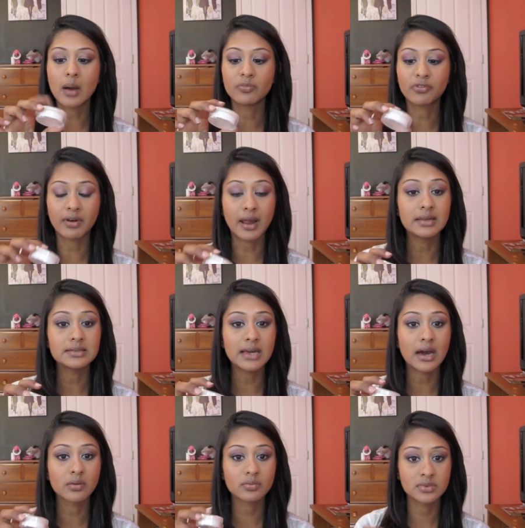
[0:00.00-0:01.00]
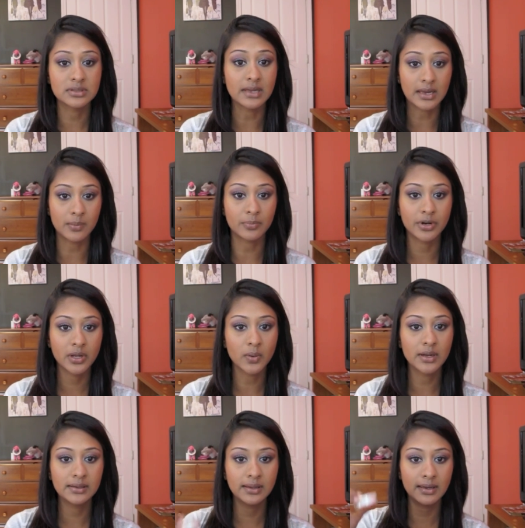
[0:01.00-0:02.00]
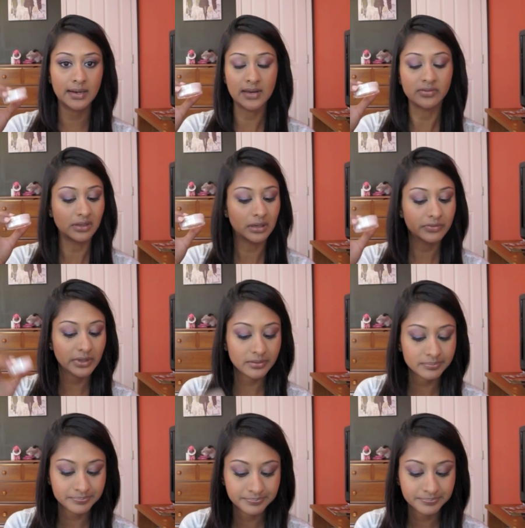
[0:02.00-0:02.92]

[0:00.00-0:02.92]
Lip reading: for nights out since I am pretty oily, and I've loved it.